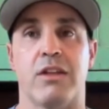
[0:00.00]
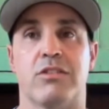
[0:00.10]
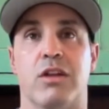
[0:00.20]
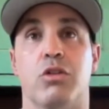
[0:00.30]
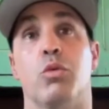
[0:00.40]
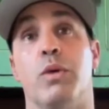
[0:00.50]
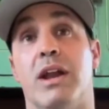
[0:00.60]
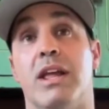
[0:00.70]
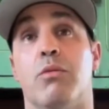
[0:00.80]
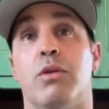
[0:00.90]
It's like, look, we
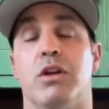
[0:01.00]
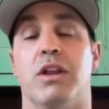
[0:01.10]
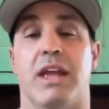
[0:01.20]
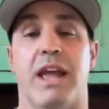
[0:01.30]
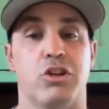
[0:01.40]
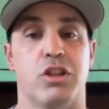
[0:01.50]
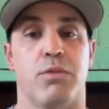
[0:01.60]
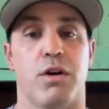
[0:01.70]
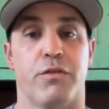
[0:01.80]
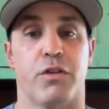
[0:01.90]
got to get really good at catching the
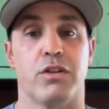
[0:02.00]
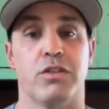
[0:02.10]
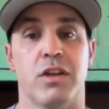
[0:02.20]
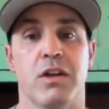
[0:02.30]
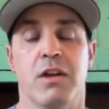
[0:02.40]
ball first.